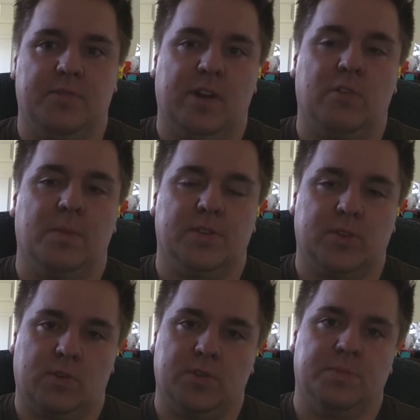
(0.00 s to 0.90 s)
development
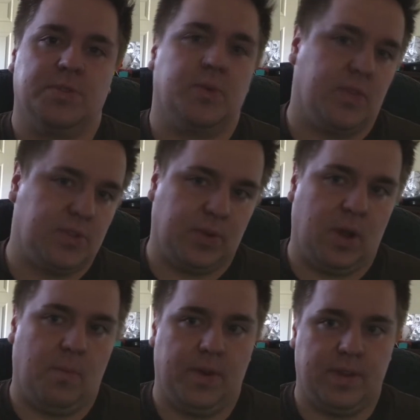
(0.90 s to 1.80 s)
circles between the two
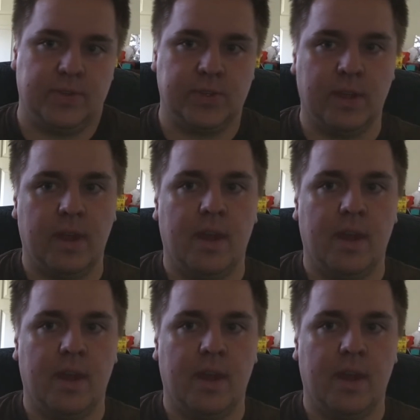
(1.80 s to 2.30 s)
companies.